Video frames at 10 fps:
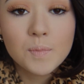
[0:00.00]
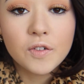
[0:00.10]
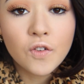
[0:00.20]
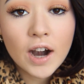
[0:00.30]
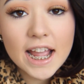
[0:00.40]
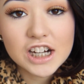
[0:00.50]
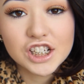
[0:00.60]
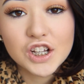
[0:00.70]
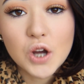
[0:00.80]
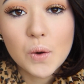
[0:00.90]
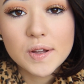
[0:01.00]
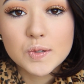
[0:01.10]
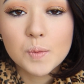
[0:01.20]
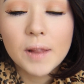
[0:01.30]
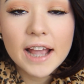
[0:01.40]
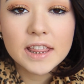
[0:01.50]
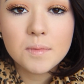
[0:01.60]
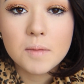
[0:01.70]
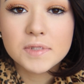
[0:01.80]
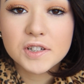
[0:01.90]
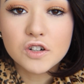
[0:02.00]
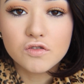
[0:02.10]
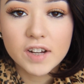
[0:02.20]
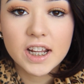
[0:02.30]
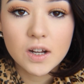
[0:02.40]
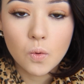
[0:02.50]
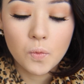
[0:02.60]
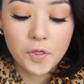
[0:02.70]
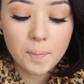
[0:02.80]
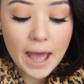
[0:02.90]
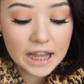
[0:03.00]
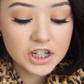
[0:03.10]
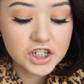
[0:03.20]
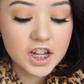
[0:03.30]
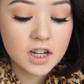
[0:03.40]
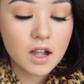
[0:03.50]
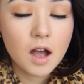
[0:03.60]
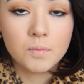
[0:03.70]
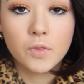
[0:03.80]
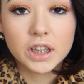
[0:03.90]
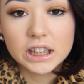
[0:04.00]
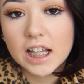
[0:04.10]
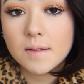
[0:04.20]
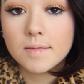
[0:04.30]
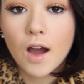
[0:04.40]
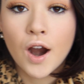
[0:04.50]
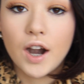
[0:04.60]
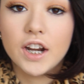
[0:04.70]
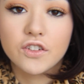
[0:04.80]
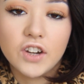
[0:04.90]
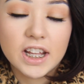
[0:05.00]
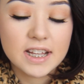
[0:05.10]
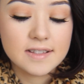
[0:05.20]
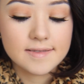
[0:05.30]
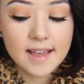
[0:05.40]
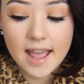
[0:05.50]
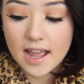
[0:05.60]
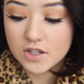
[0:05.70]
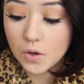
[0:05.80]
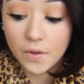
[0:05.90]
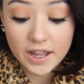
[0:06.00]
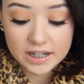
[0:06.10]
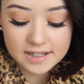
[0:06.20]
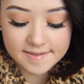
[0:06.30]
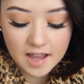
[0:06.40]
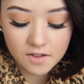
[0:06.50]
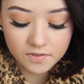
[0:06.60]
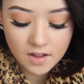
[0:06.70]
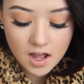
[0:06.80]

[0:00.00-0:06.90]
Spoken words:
Before I actually go into applying them, I'm just gonna read the packaging, what the claims are, ingredients, and all that good stuff.